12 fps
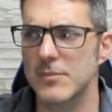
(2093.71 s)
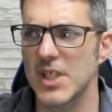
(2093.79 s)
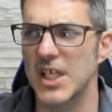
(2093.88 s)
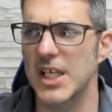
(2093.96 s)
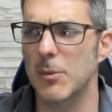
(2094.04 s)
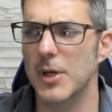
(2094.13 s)

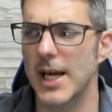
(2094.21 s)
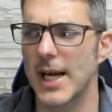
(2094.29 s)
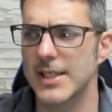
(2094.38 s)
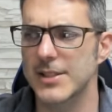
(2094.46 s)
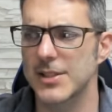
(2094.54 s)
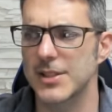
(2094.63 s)
network
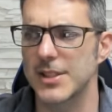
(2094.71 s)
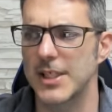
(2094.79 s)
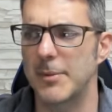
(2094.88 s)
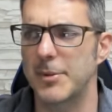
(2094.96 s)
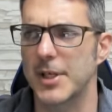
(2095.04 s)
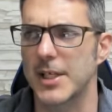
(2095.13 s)
access and the
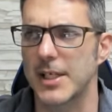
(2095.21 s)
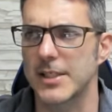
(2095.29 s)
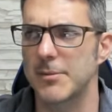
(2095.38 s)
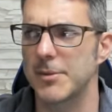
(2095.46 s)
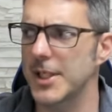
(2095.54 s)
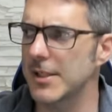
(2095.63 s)
IP
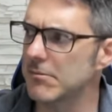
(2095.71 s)
connectivity,